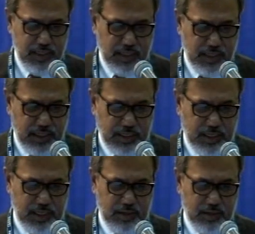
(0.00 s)

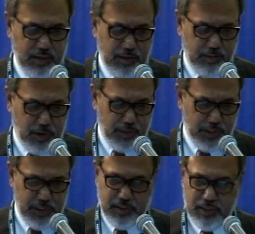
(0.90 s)
care
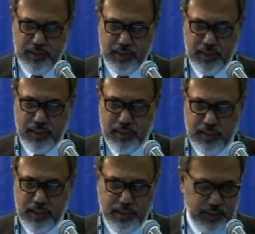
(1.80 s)
provided,
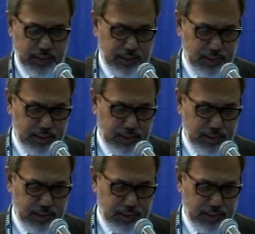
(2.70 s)
and then